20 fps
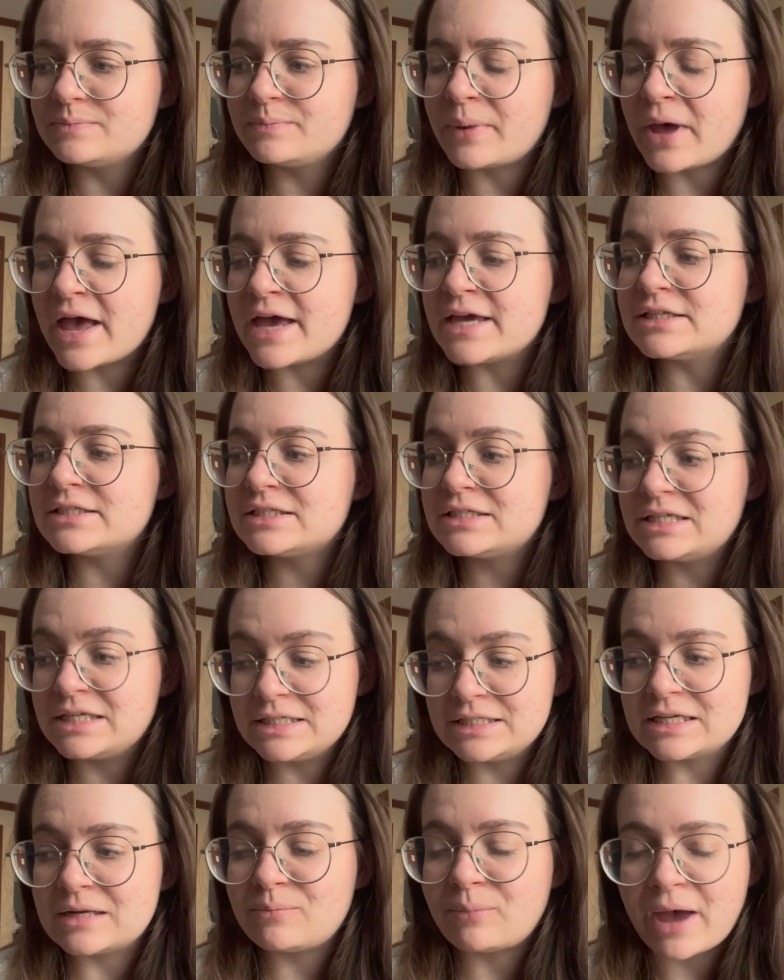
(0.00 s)
but he
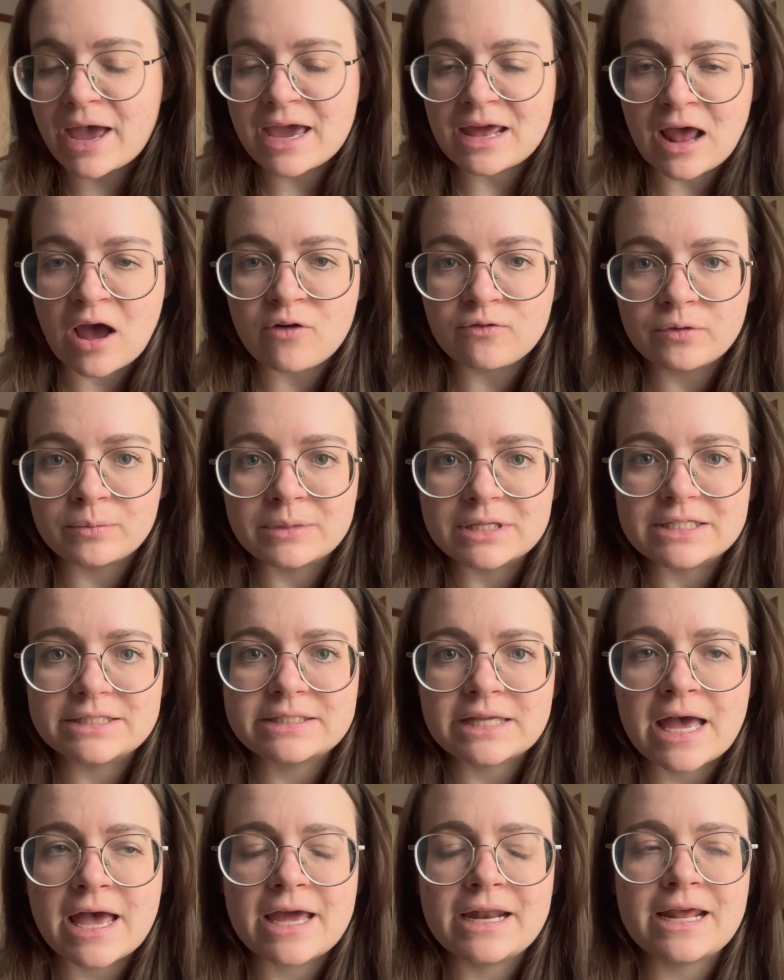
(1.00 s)
did buy it out from the
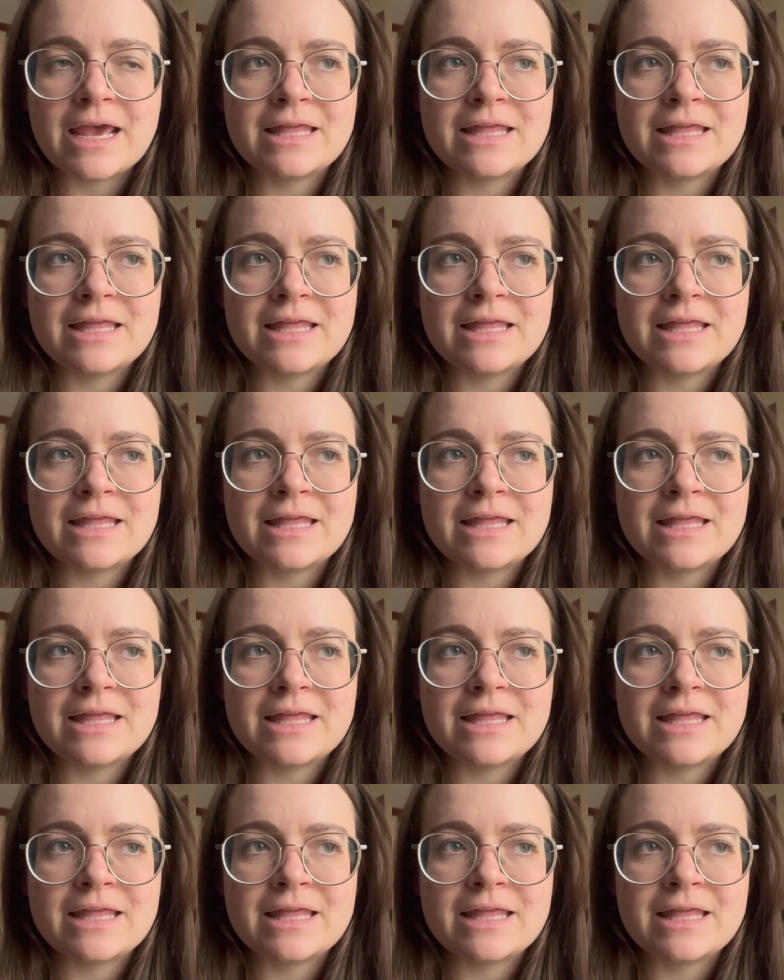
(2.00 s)
son,